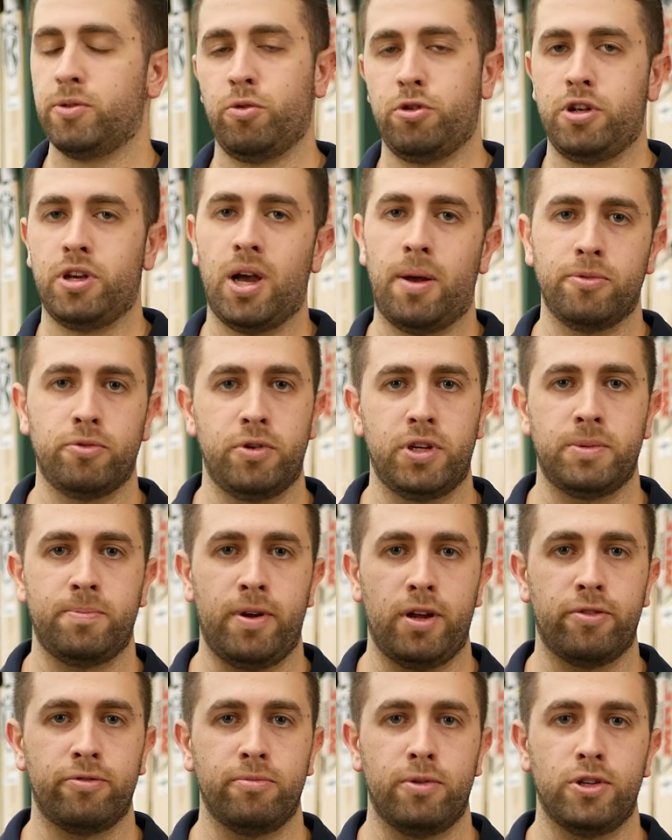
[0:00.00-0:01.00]
what you come to
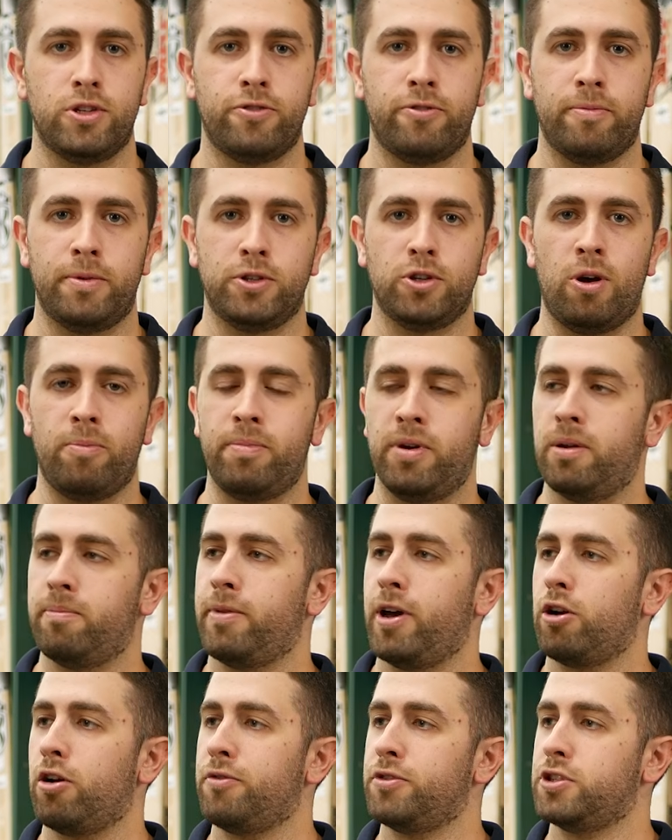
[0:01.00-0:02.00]
expect from a top end
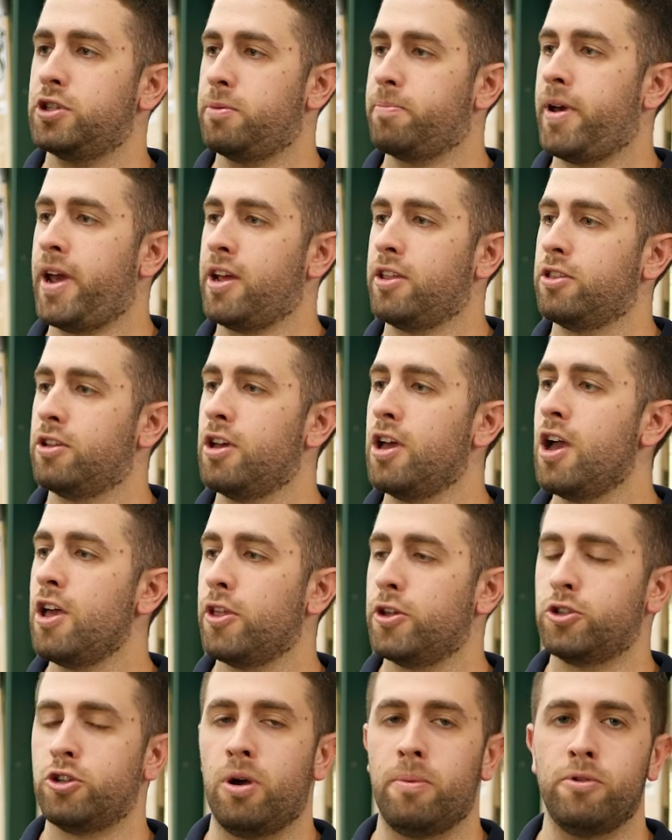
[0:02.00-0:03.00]
bat. Obviously, you're paying the
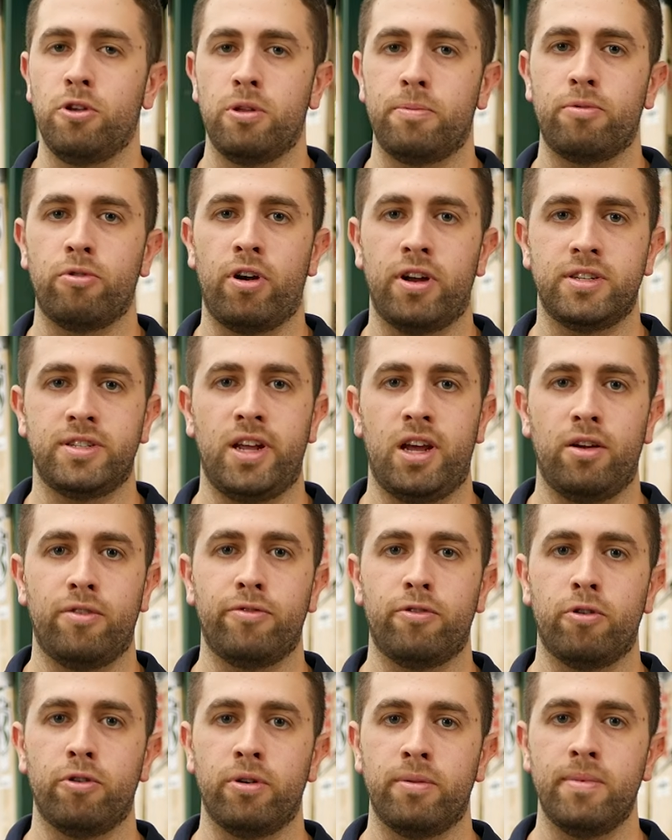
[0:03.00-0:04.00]
top dollar price tag
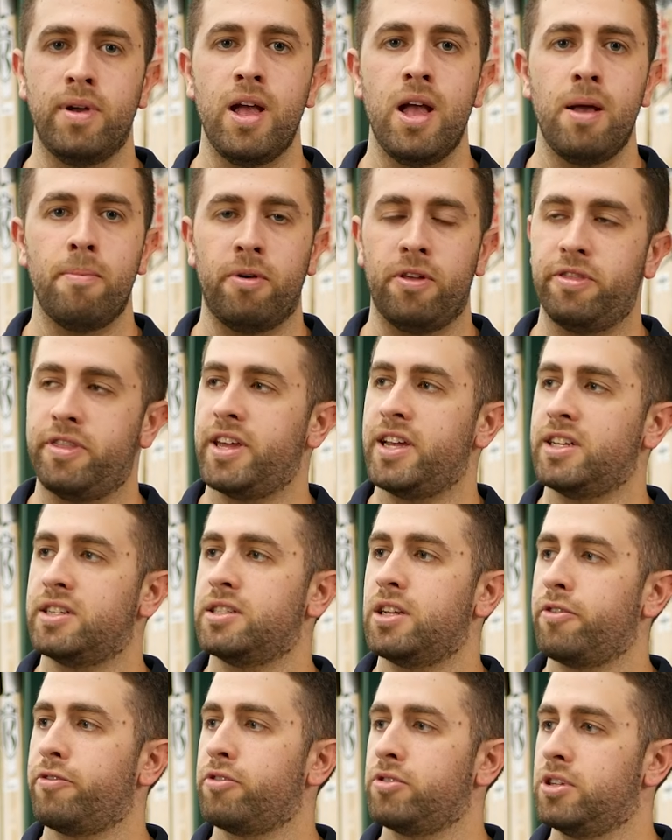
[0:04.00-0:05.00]
for them, but
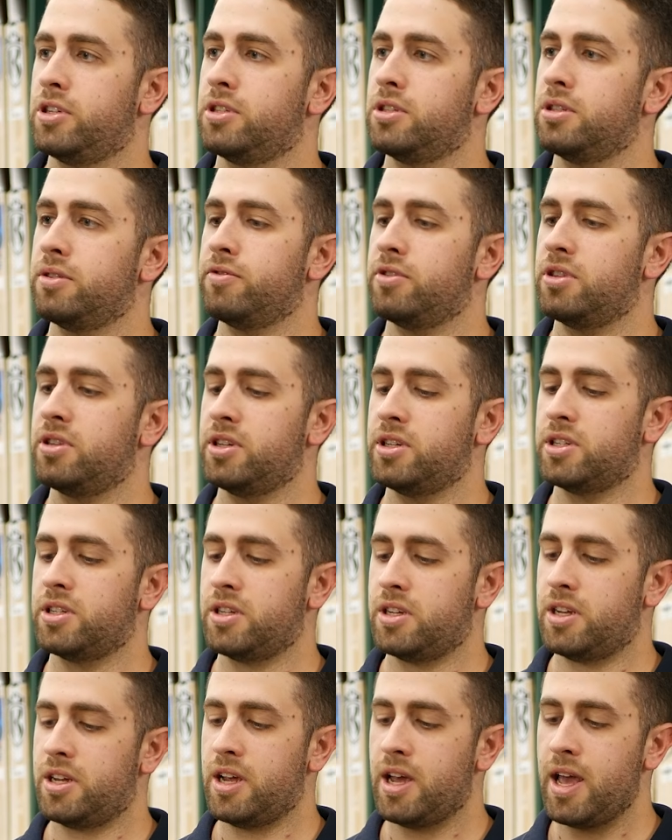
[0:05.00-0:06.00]
these definitely delivered this
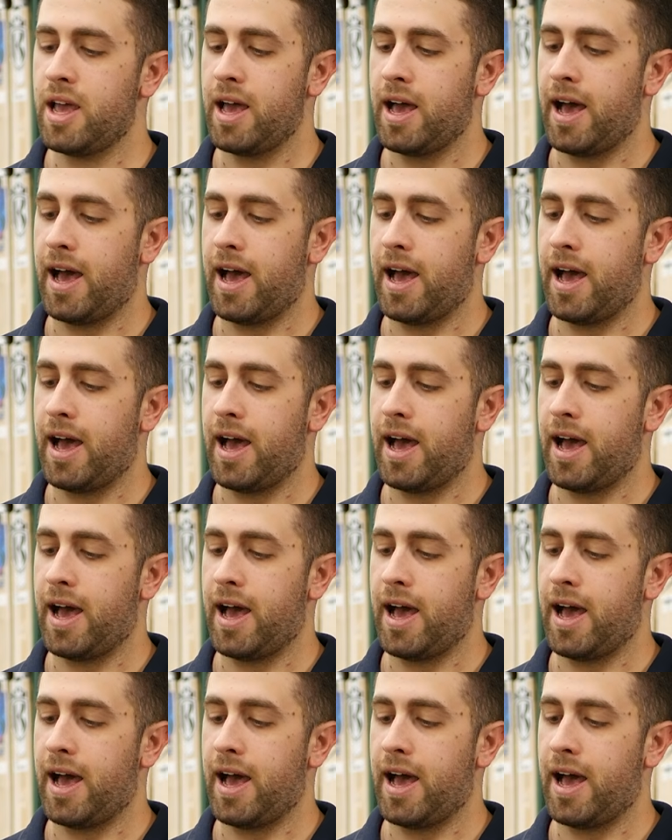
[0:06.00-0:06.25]
year.